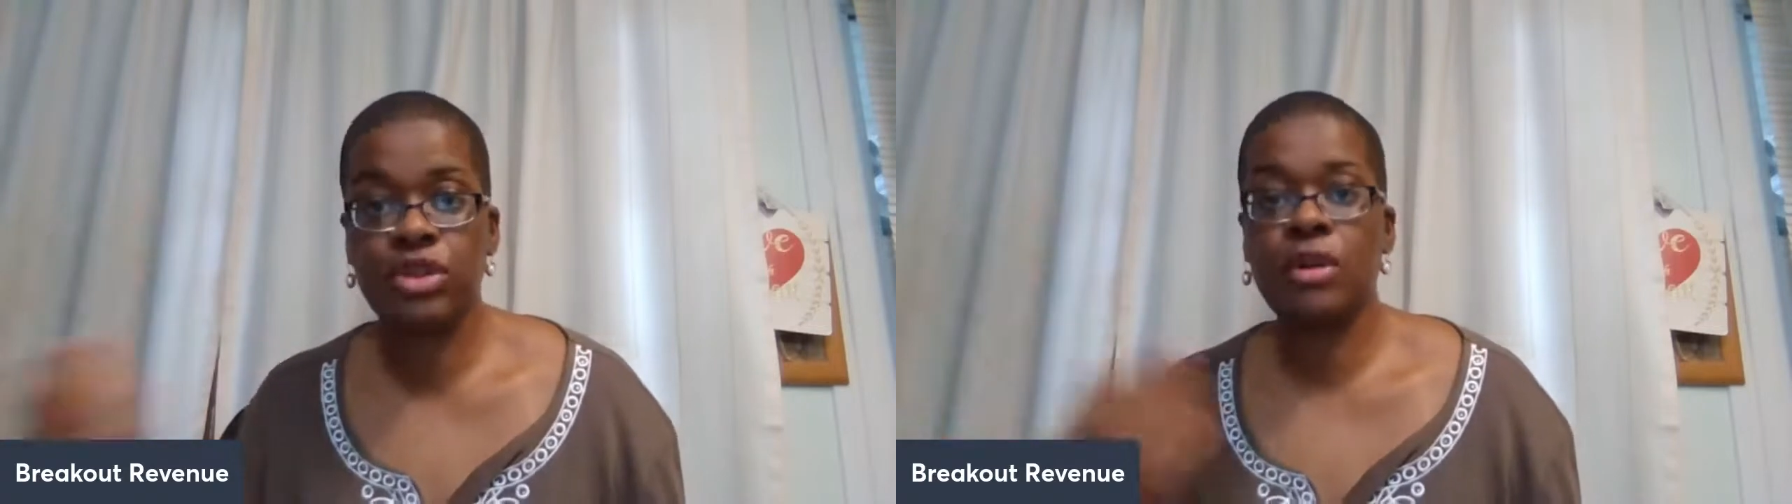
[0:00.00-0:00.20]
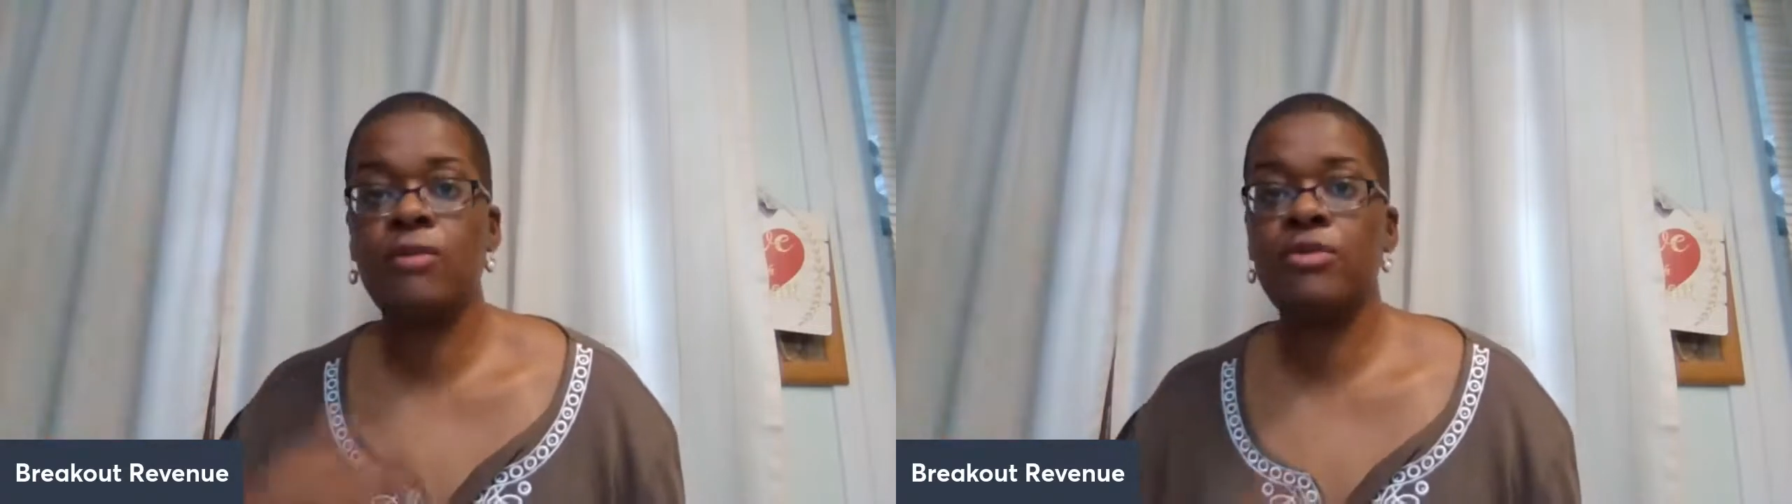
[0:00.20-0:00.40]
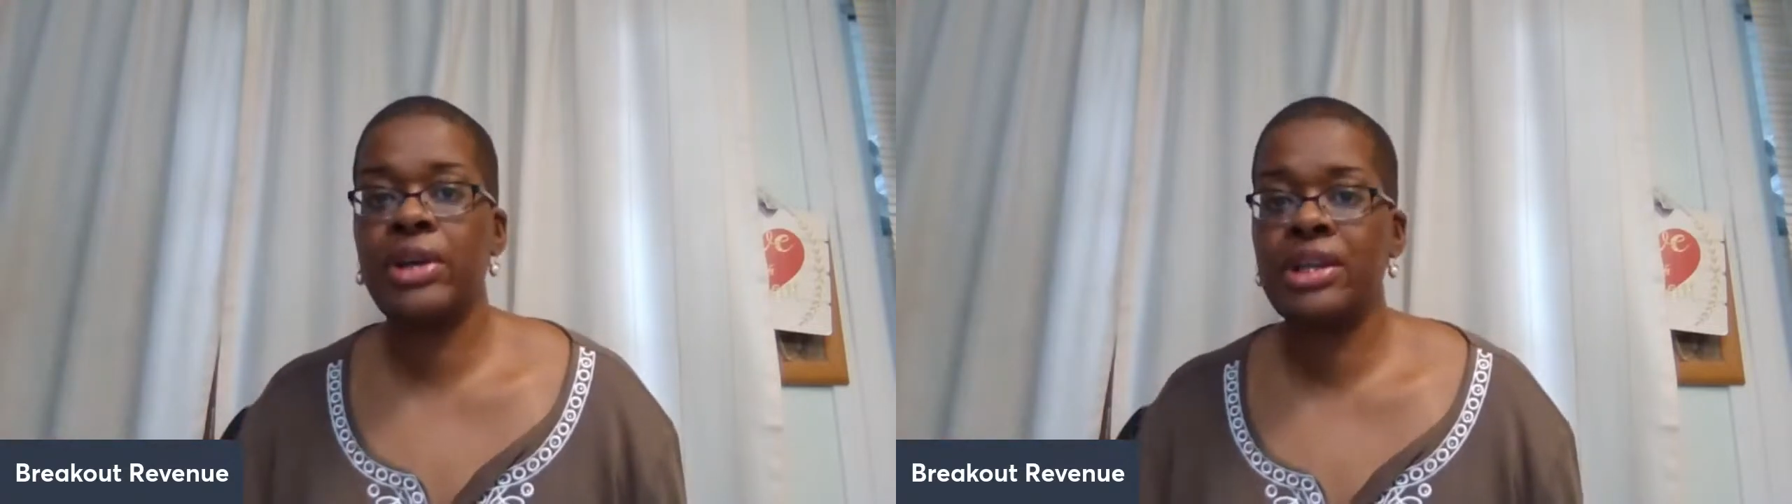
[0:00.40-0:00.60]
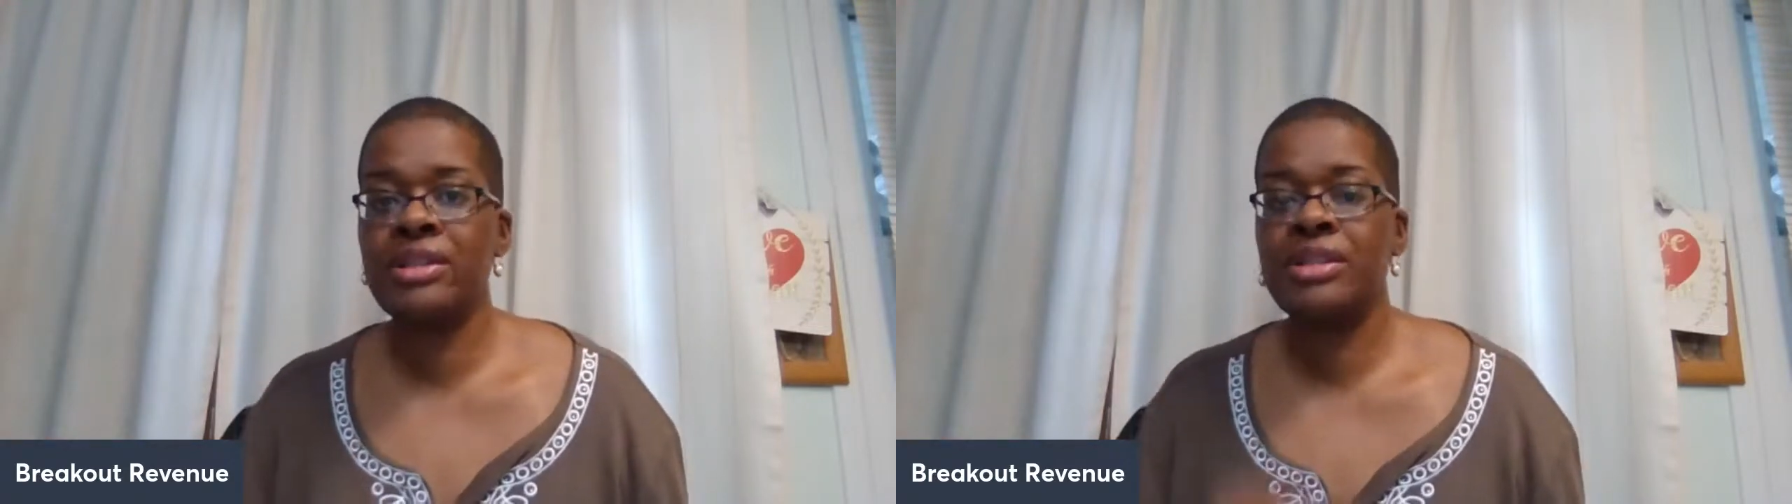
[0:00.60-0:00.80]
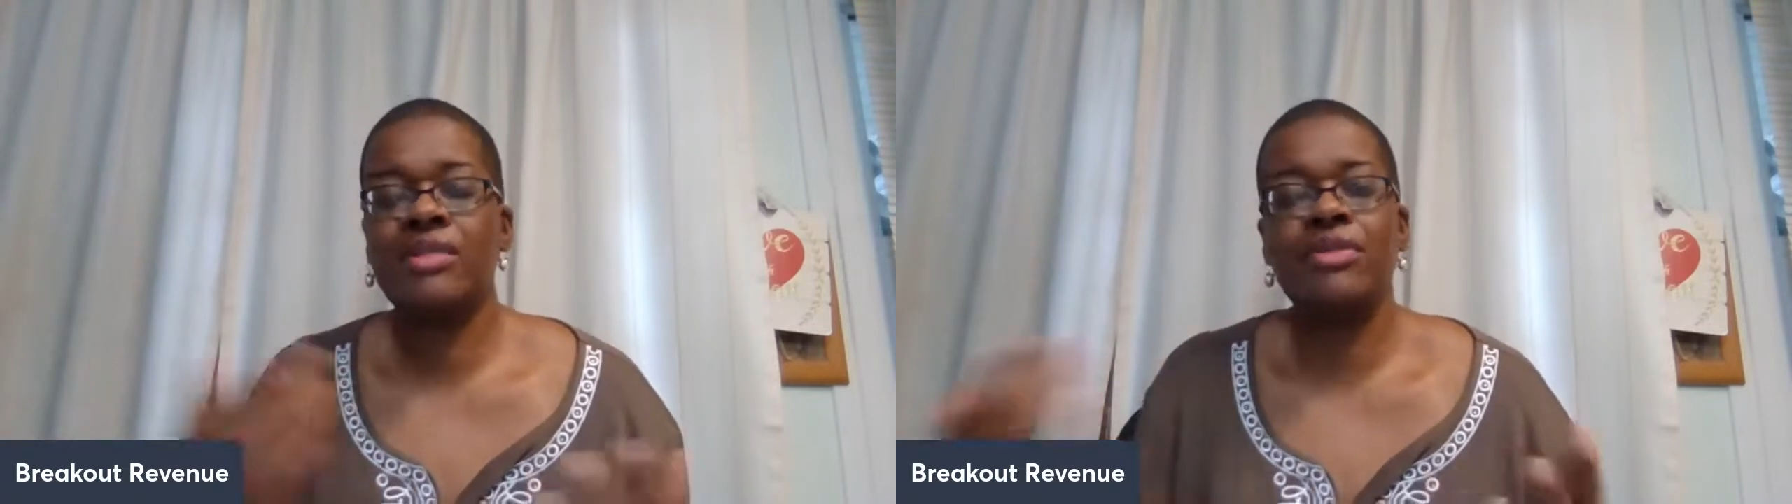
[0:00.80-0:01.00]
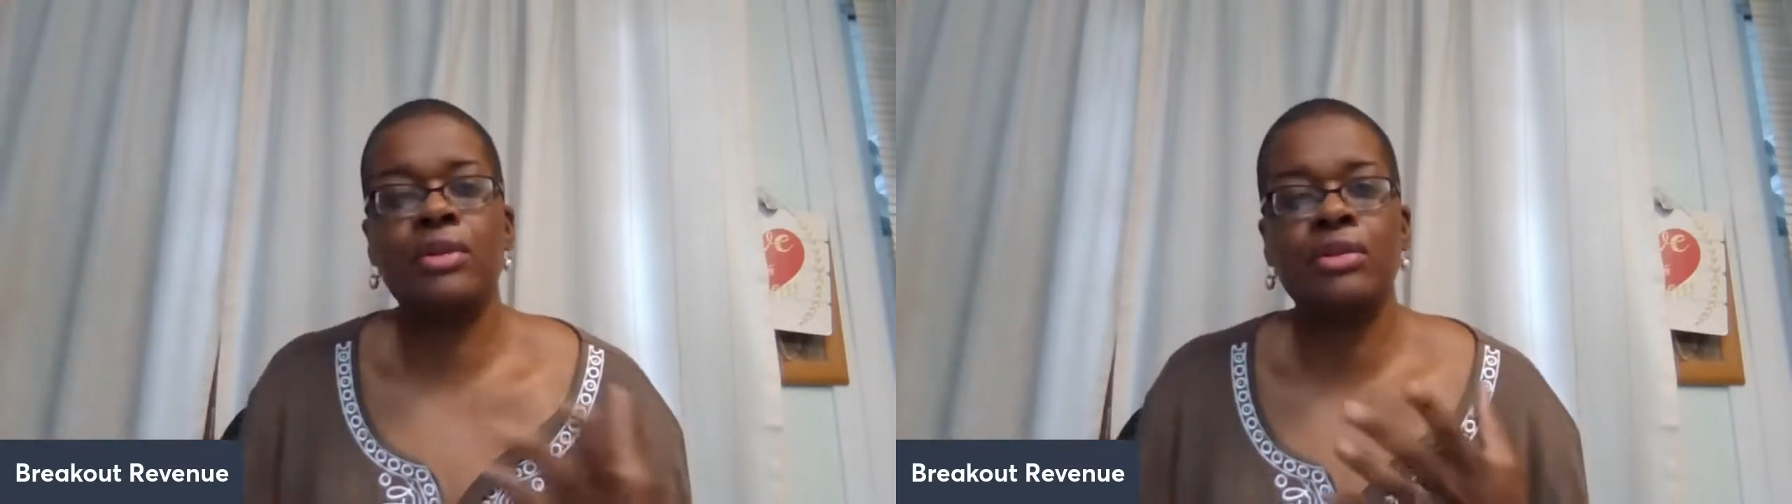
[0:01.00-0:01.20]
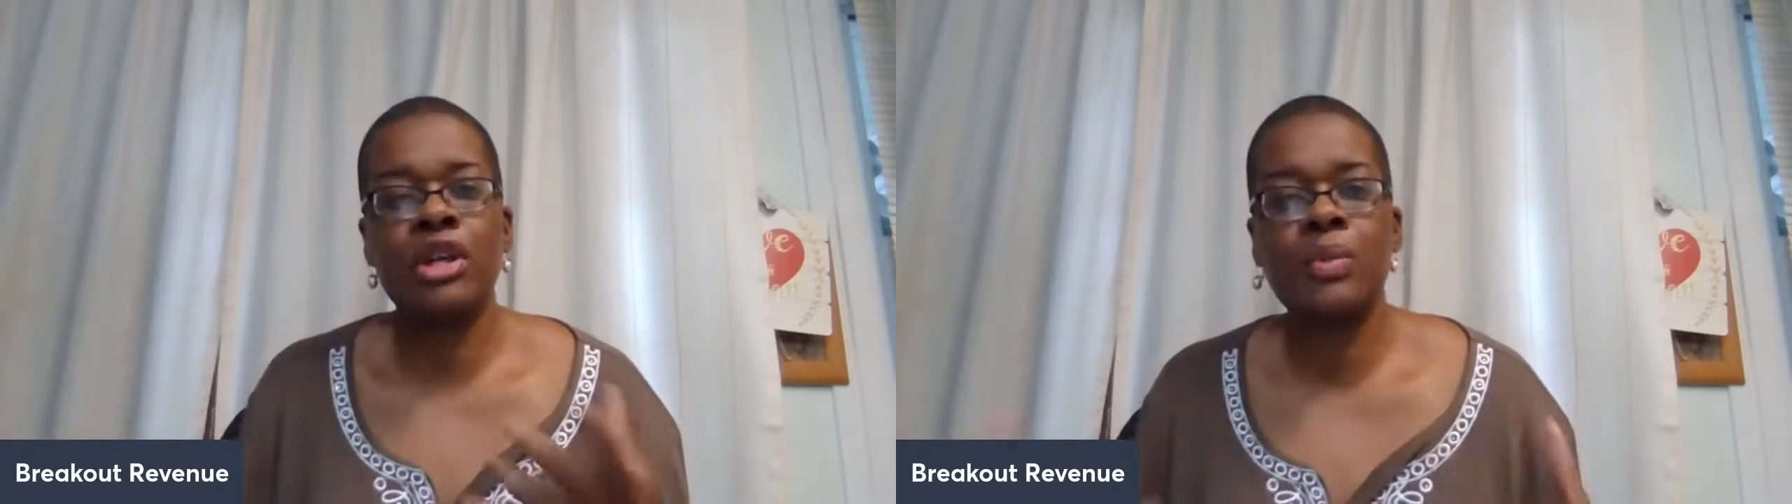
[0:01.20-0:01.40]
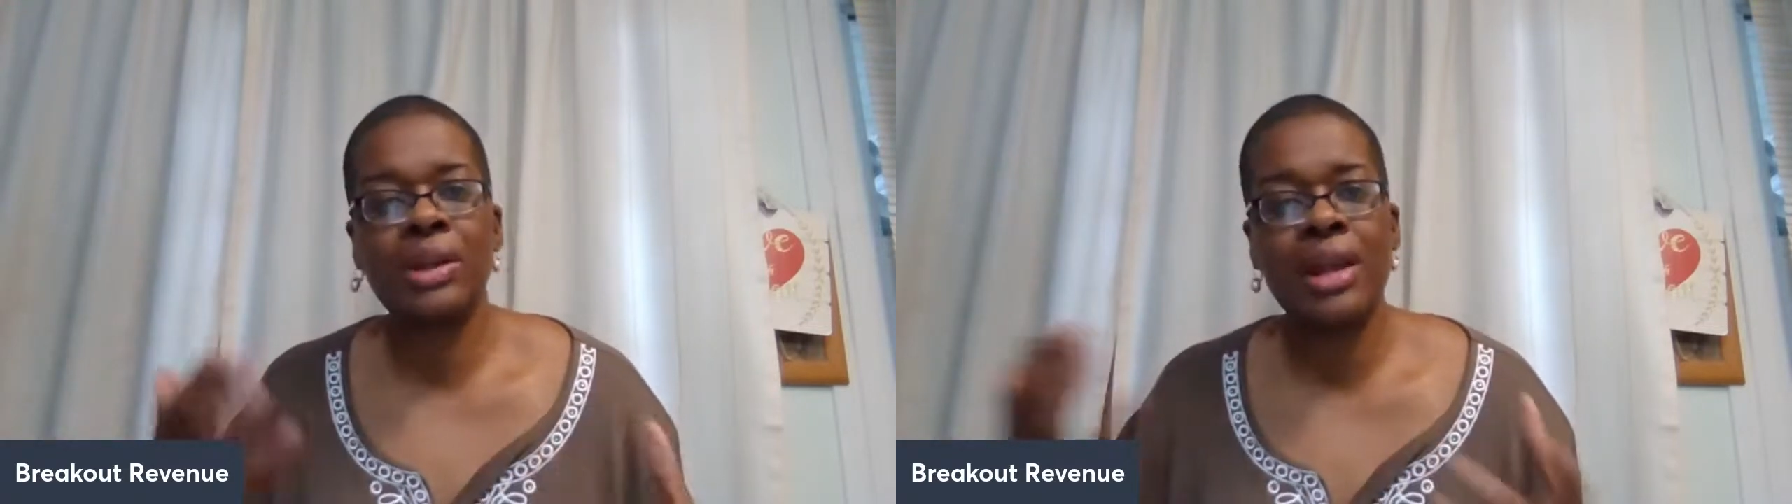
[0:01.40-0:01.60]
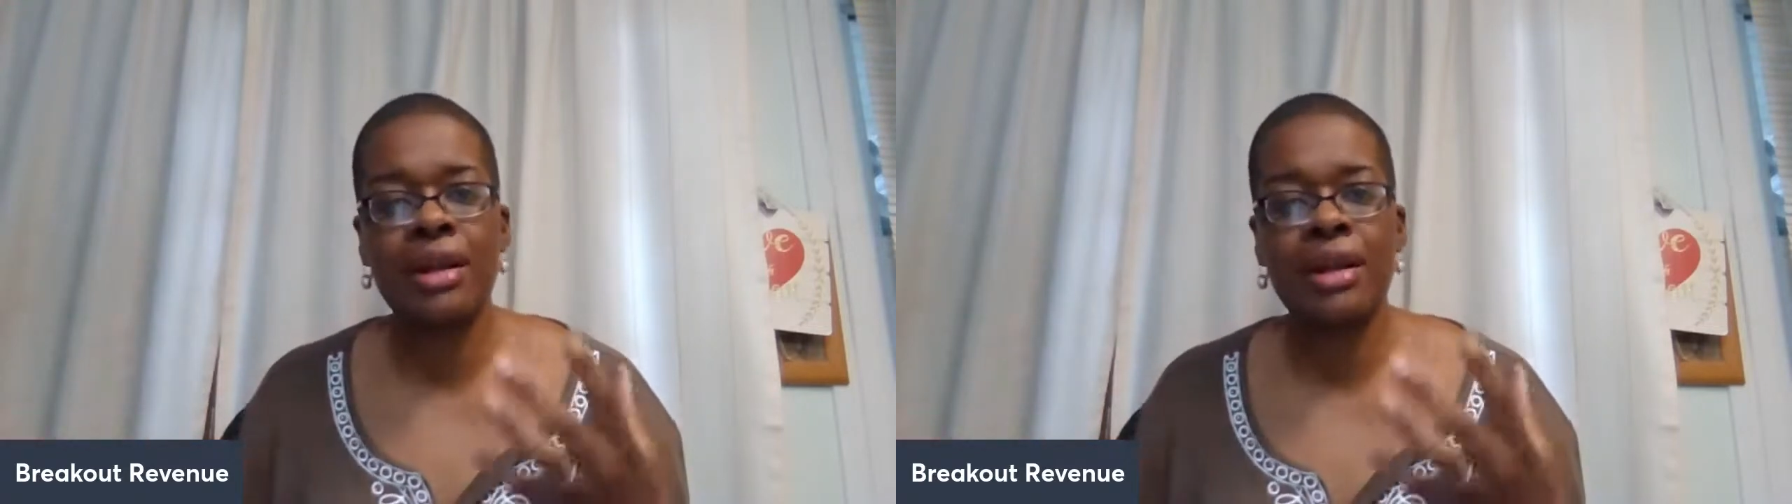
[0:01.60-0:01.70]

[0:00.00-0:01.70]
So, for instance, if you're somewhat like